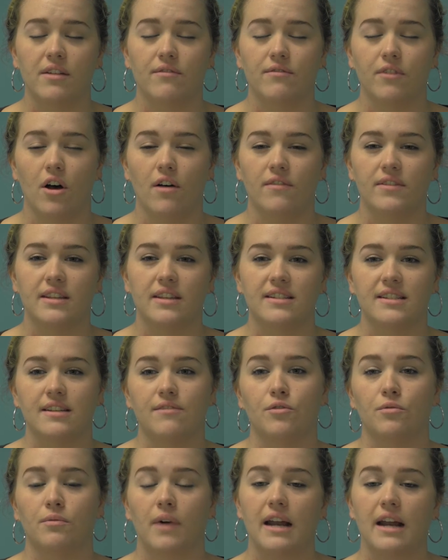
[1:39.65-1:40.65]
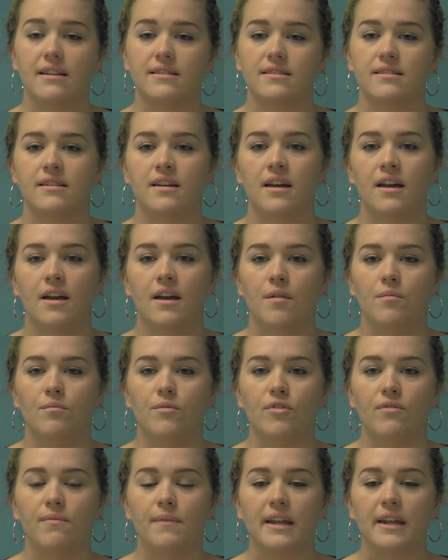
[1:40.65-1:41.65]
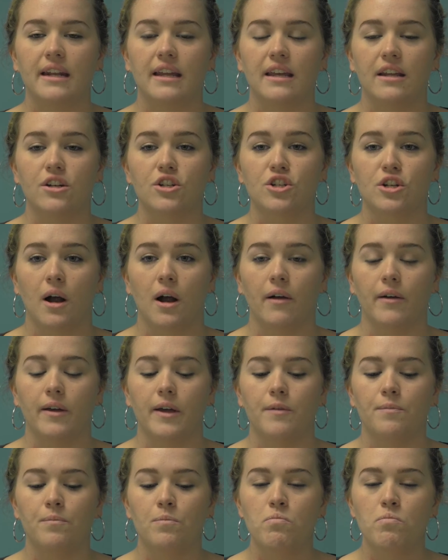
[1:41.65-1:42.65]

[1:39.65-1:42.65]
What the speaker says: involved in the civil rights movement in Charlotte